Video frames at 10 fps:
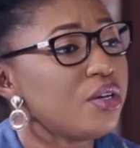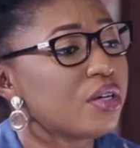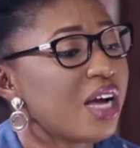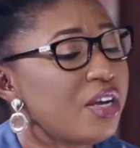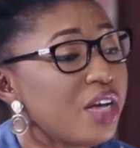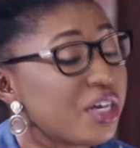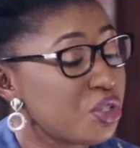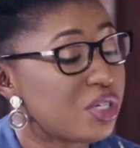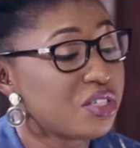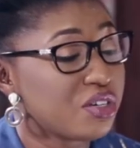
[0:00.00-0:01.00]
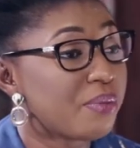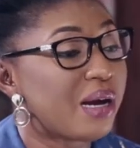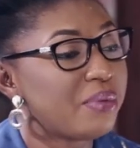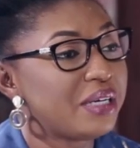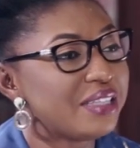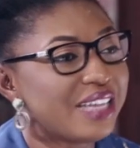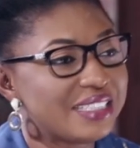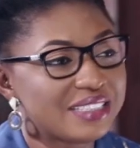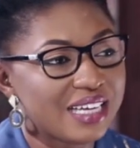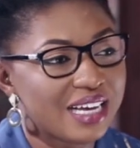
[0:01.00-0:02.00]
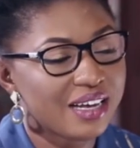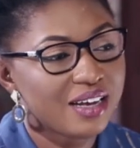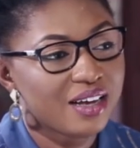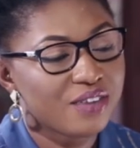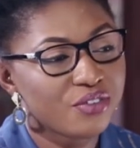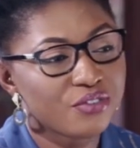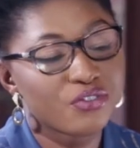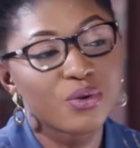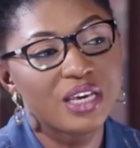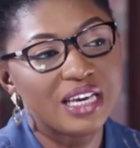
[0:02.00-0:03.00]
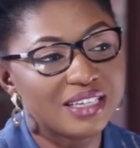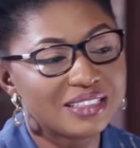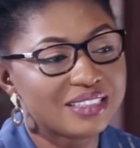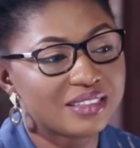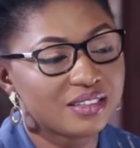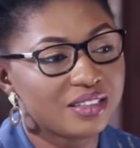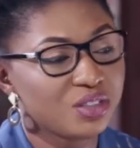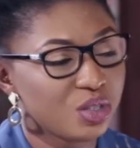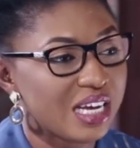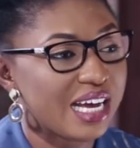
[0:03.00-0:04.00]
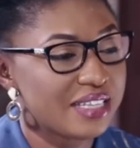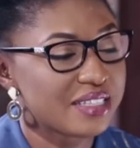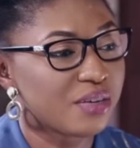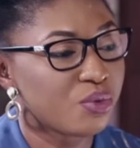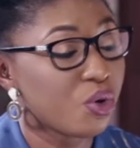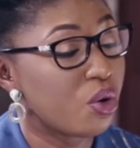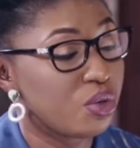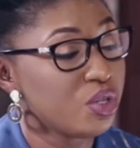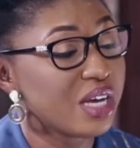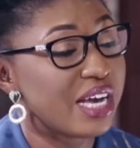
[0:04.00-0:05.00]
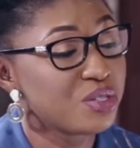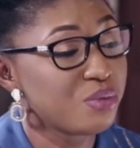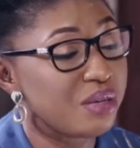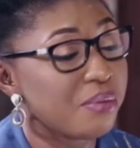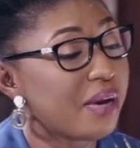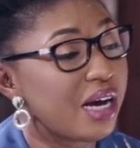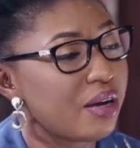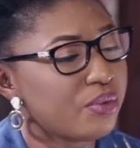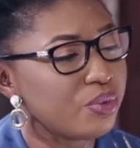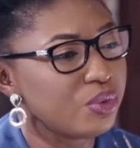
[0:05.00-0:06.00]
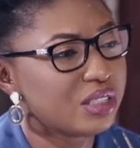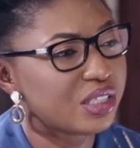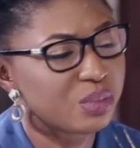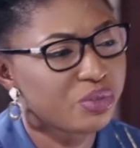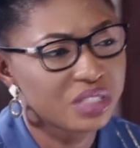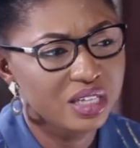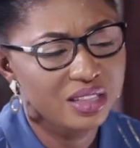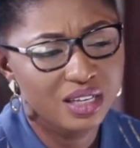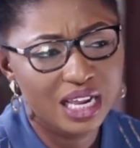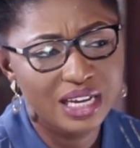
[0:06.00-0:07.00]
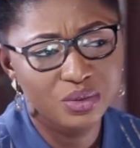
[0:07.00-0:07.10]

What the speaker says: can you assure the general public that for 4 years, since you guys have been in power, we won't experience anything like